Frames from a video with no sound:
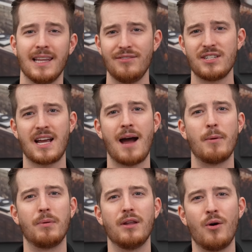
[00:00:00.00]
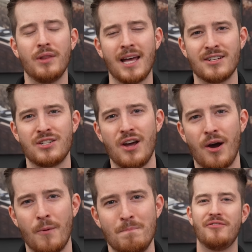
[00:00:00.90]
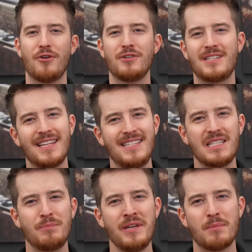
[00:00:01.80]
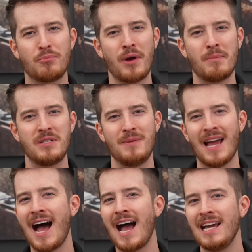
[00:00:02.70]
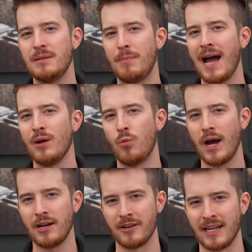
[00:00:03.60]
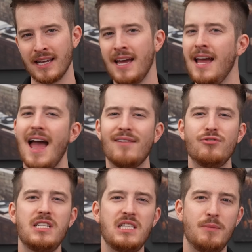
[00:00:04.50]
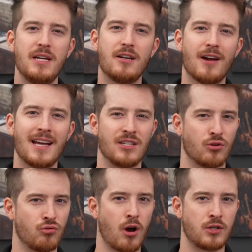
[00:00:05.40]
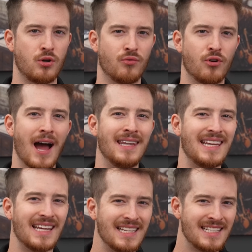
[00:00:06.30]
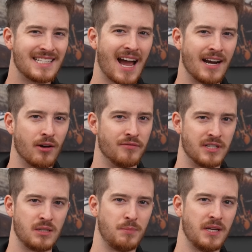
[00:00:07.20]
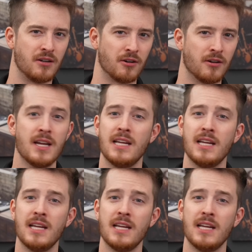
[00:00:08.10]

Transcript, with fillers: Leave us a comment below and let us know. First, let's explain the premise behind bi-wiring. Every speaker has a crossover on the inside of the speaker.